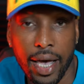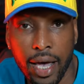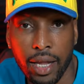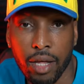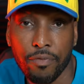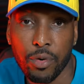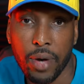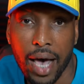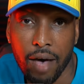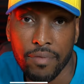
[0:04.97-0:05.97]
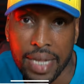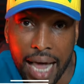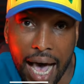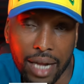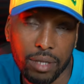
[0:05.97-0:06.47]
and if you have
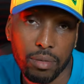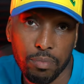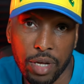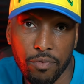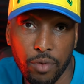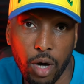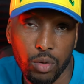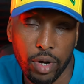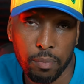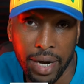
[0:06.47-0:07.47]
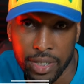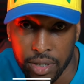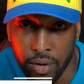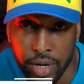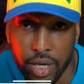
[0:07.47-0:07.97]
not been following my
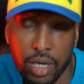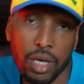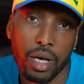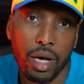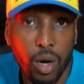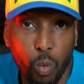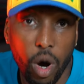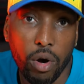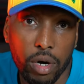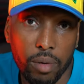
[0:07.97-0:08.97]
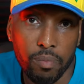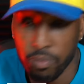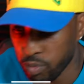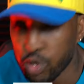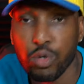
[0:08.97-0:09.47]
journey, welcome
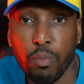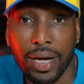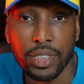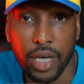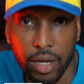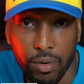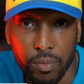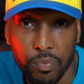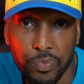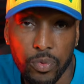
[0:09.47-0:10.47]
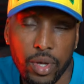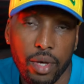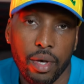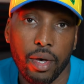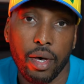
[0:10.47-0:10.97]
to my channel.
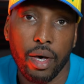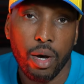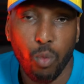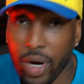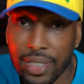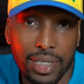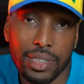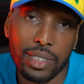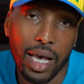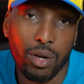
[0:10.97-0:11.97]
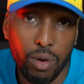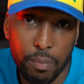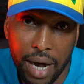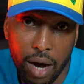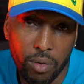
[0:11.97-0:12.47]
What is this channel
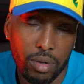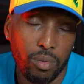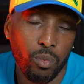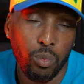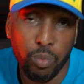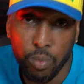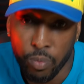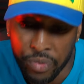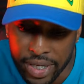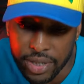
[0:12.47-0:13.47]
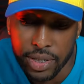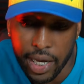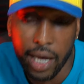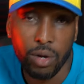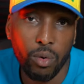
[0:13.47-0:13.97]
about? This
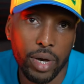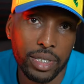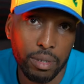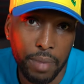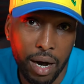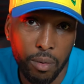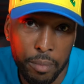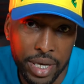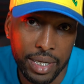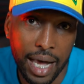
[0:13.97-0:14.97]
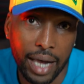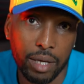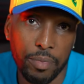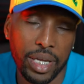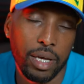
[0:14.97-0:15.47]
channel is about me
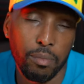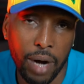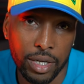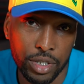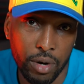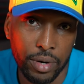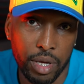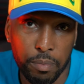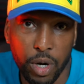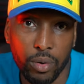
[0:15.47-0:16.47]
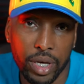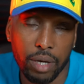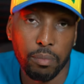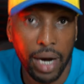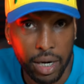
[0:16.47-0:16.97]
documenting my journey,
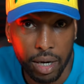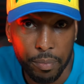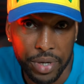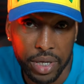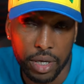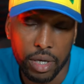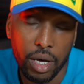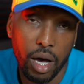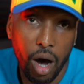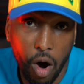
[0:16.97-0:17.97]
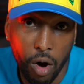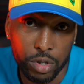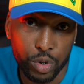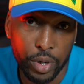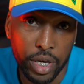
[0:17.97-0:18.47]
building my company, All
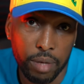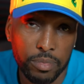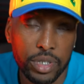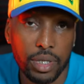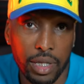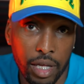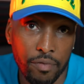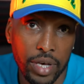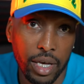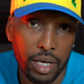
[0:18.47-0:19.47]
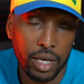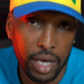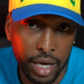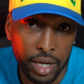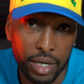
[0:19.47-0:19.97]
Dreams, living
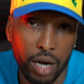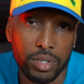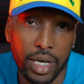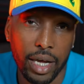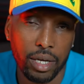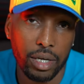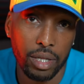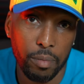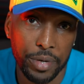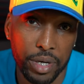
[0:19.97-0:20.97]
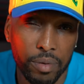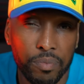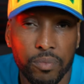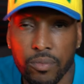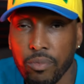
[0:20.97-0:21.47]
in Cartagena, Colombia.
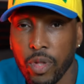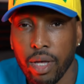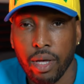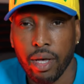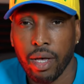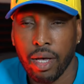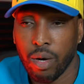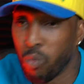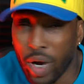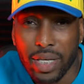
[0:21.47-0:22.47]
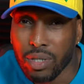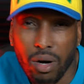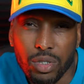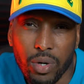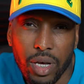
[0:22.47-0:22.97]
What is
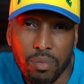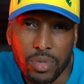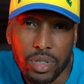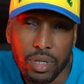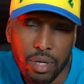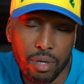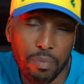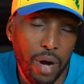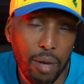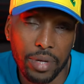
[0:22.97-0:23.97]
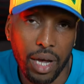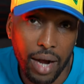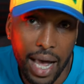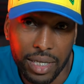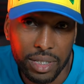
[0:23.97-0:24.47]
All Dreams? You probably are
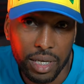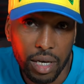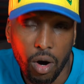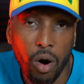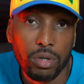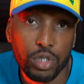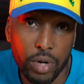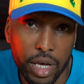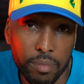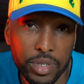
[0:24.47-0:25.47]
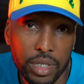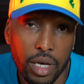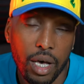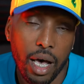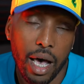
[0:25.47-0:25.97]
asking. All Dreams
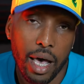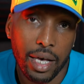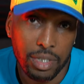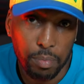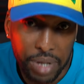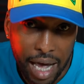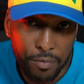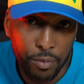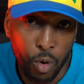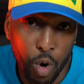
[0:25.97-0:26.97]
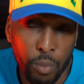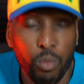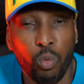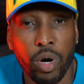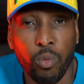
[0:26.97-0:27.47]
is a
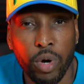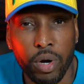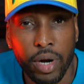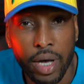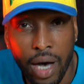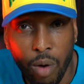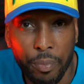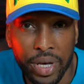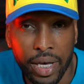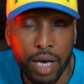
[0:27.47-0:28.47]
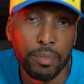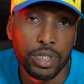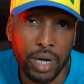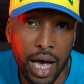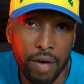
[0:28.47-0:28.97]
platform where we're helping
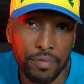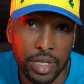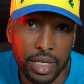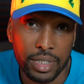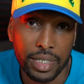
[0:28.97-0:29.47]
amateur athletes